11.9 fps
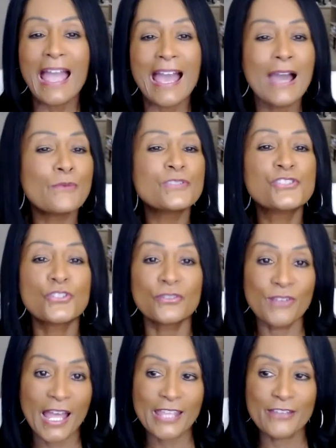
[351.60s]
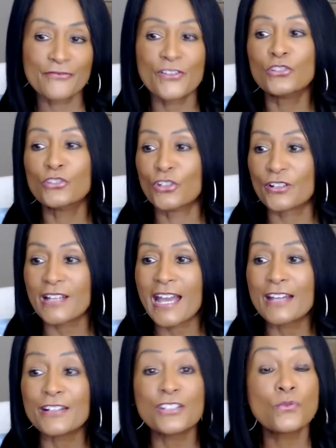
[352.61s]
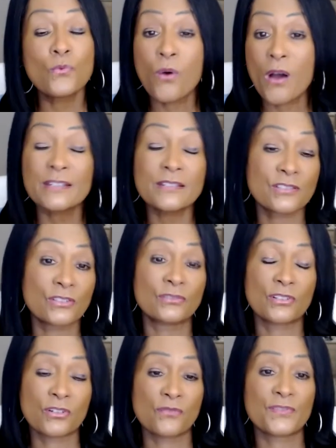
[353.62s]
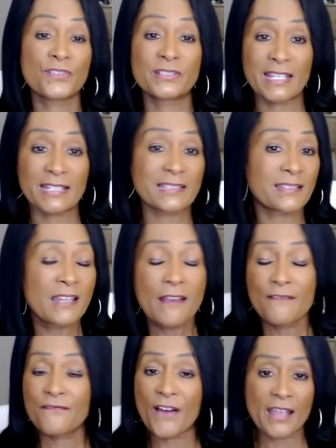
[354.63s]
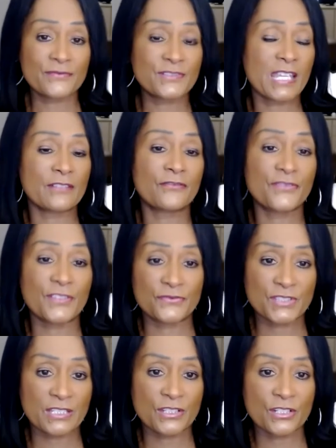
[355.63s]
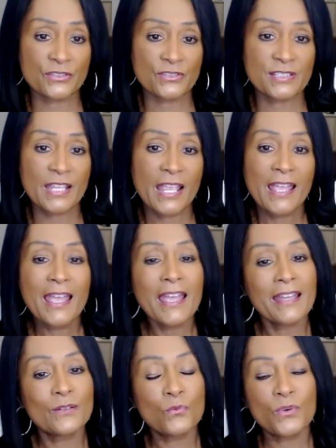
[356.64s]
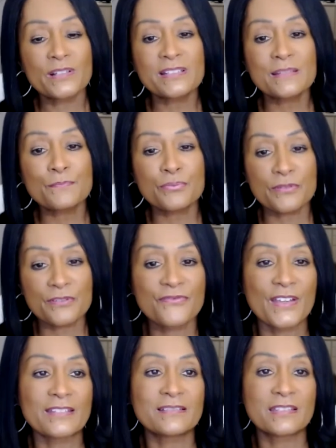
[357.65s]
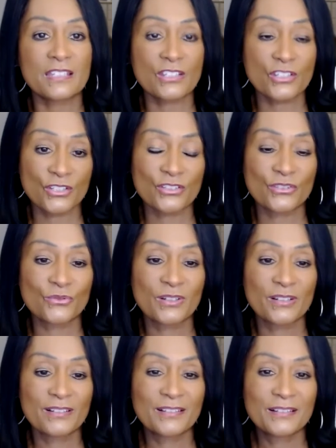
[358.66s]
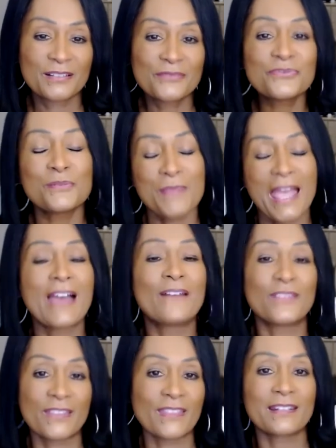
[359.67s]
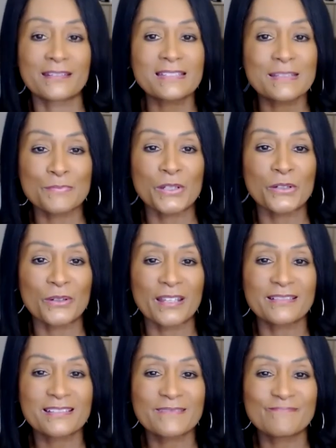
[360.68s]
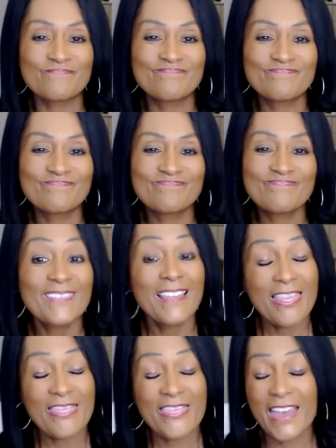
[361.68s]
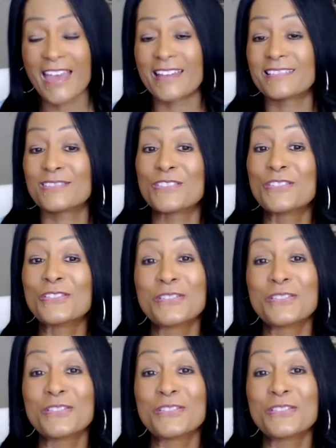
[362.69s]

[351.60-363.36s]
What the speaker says: How would your life look? How do you want it to look over the next 5, 10, 15 years? And what's preventing you from having that experience? That's